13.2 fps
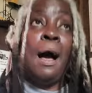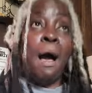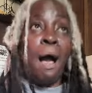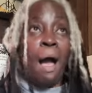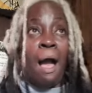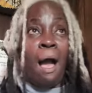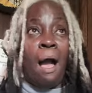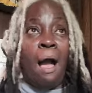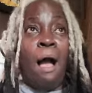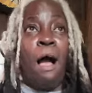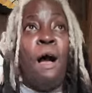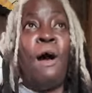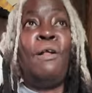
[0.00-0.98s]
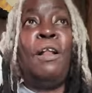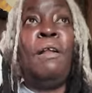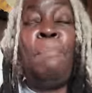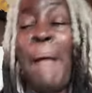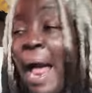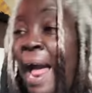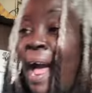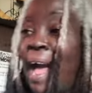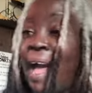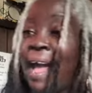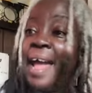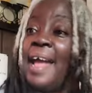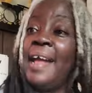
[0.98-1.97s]
Oh,
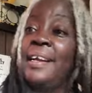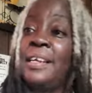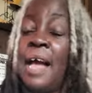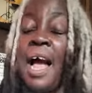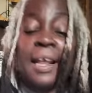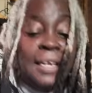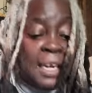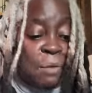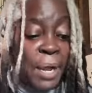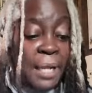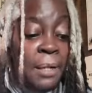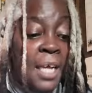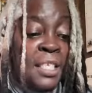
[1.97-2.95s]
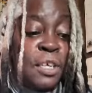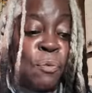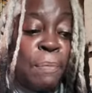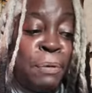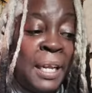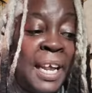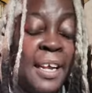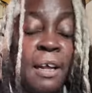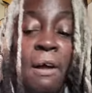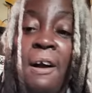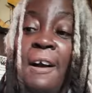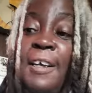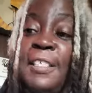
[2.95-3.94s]
my God. Anyway, so we're playing
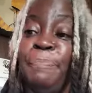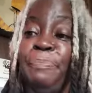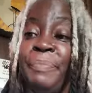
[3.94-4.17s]
cards.